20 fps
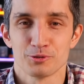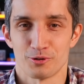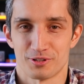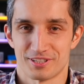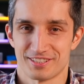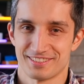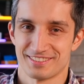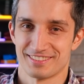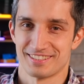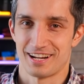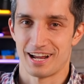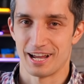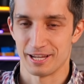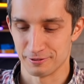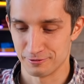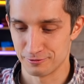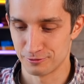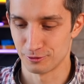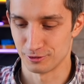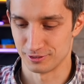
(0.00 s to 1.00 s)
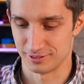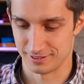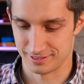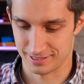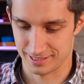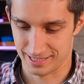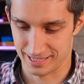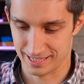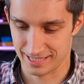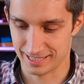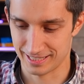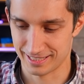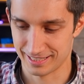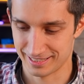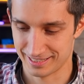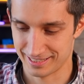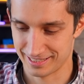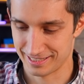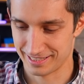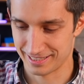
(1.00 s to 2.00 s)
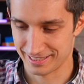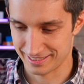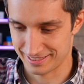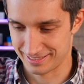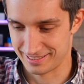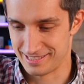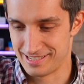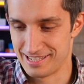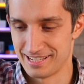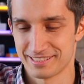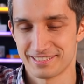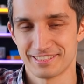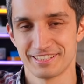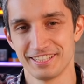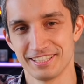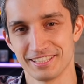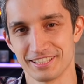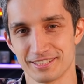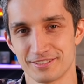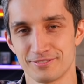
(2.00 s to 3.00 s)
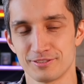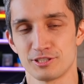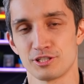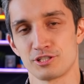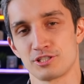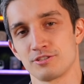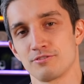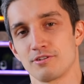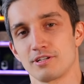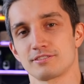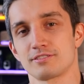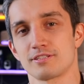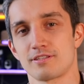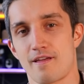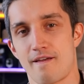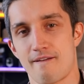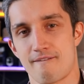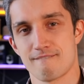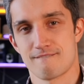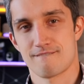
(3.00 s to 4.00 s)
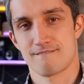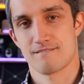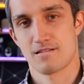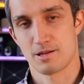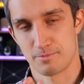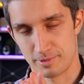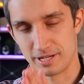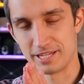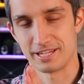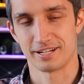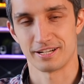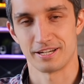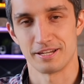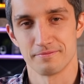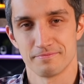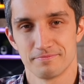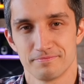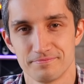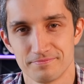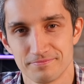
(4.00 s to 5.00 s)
In today's review, the iPhone SE 2020. Let's get started.